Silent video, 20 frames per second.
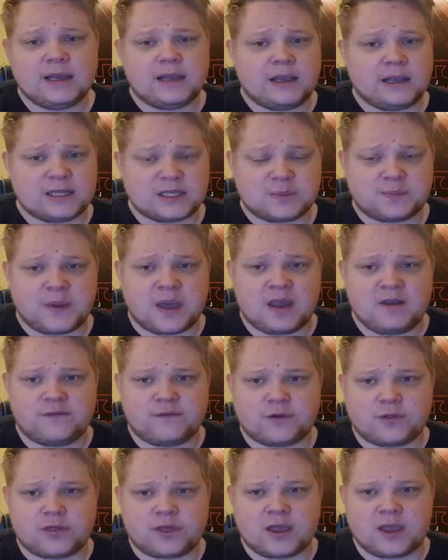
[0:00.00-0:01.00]
It's a
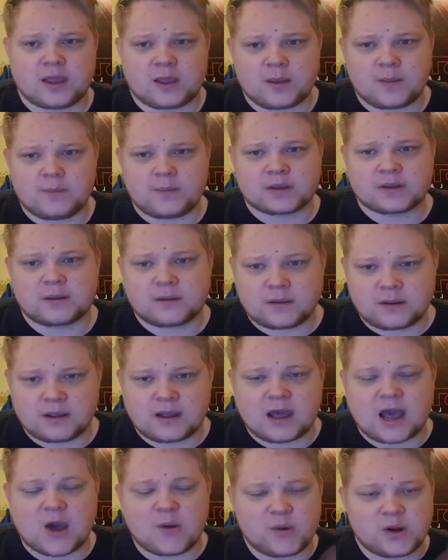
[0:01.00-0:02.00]
painful thing, but
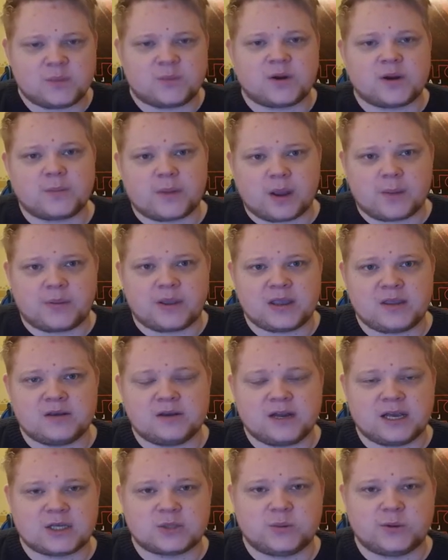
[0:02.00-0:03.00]
I want to bring my
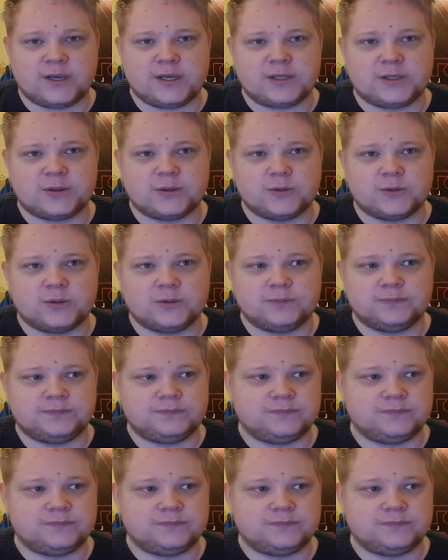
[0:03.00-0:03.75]
opinion next week to